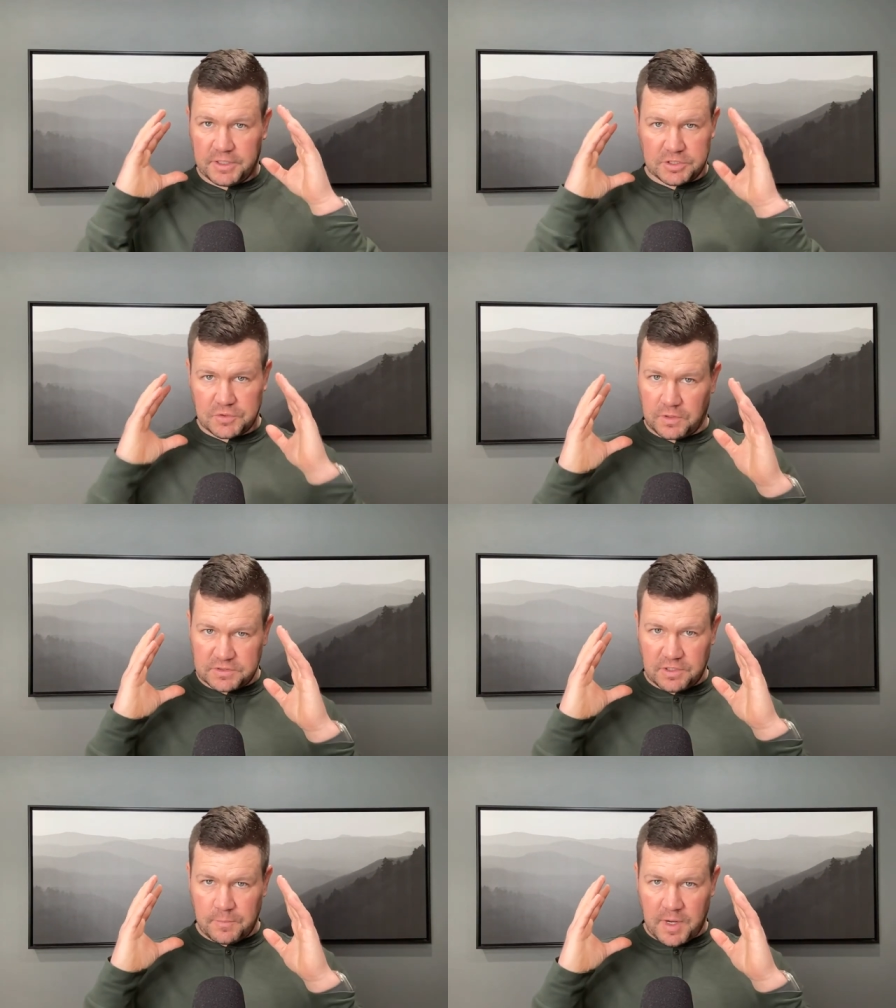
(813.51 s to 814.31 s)
your short
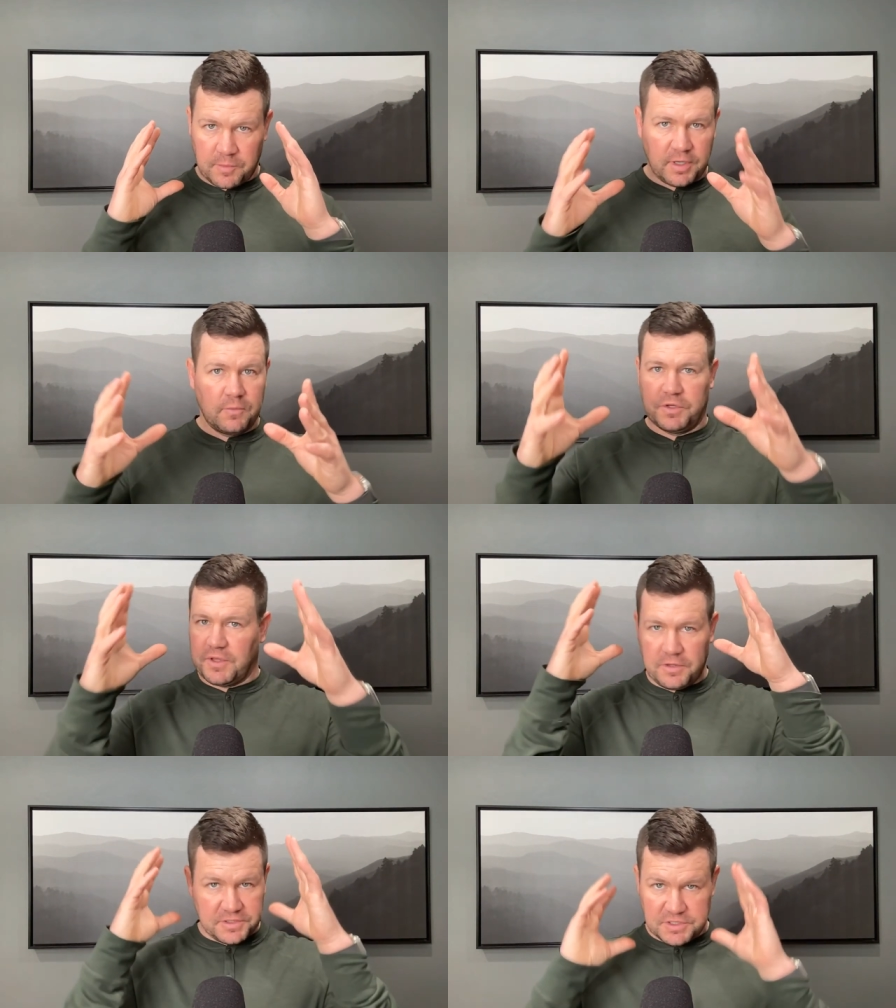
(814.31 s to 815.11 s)
term memory with
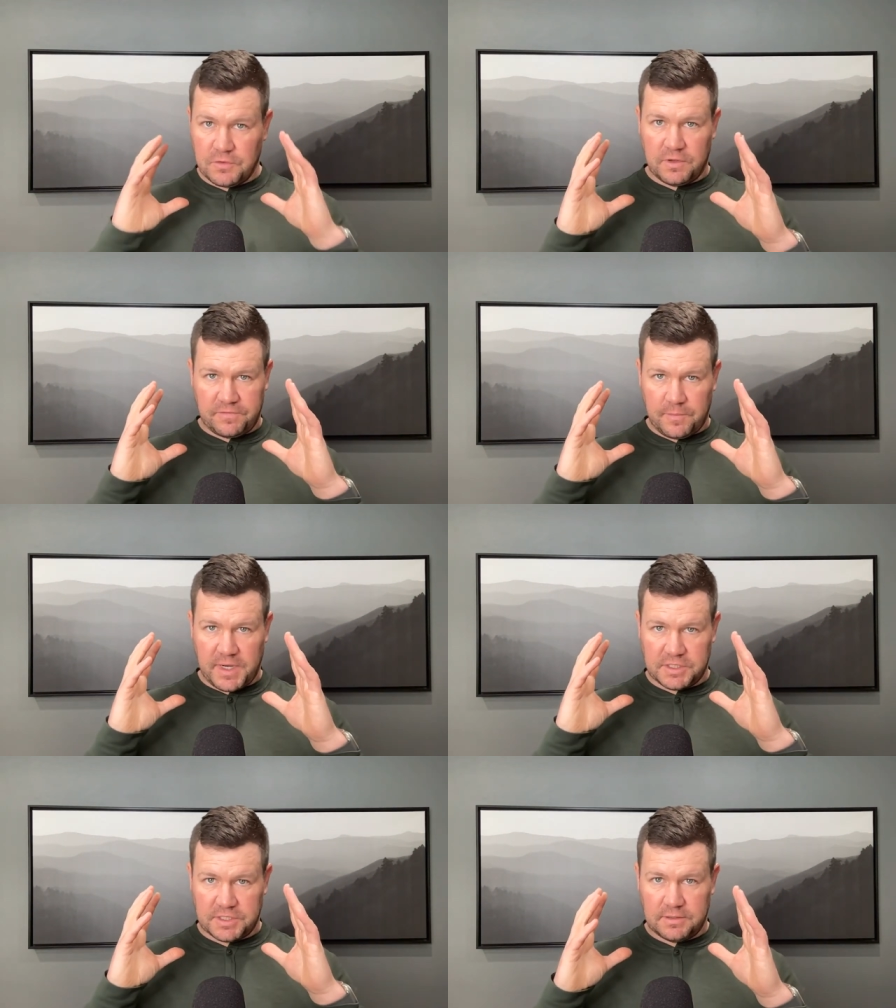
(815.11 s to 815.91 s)
all this new
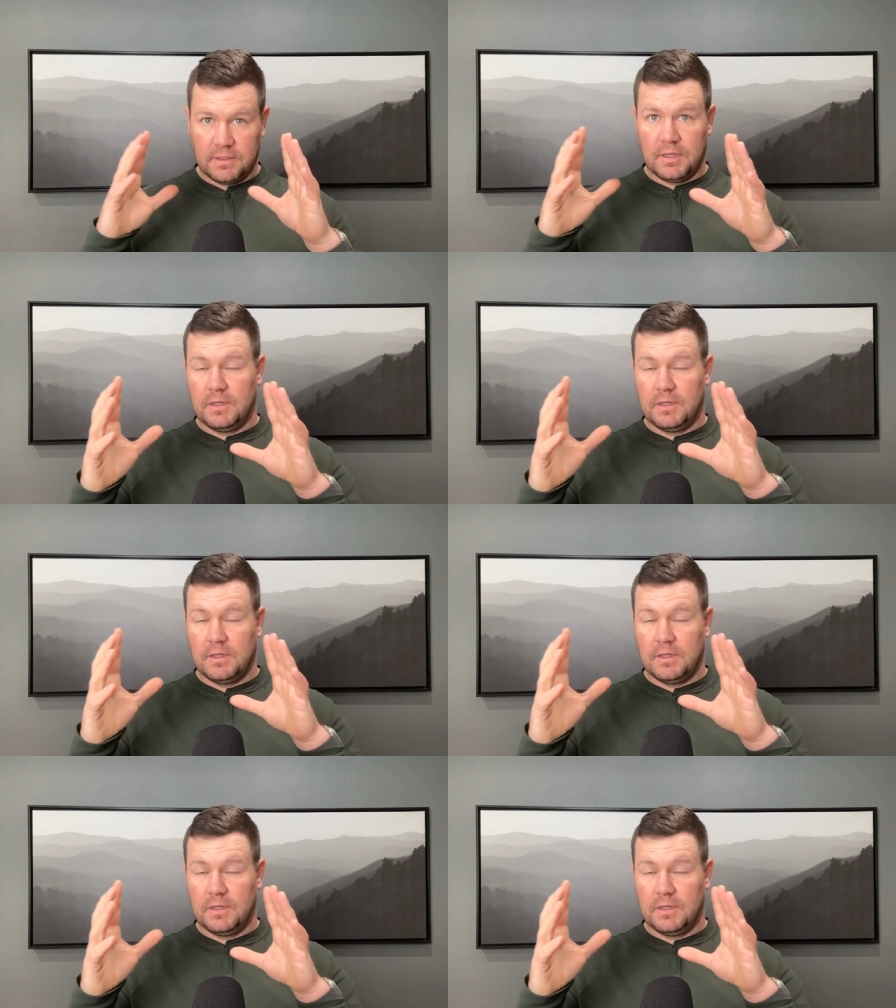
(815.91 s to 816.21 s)
information.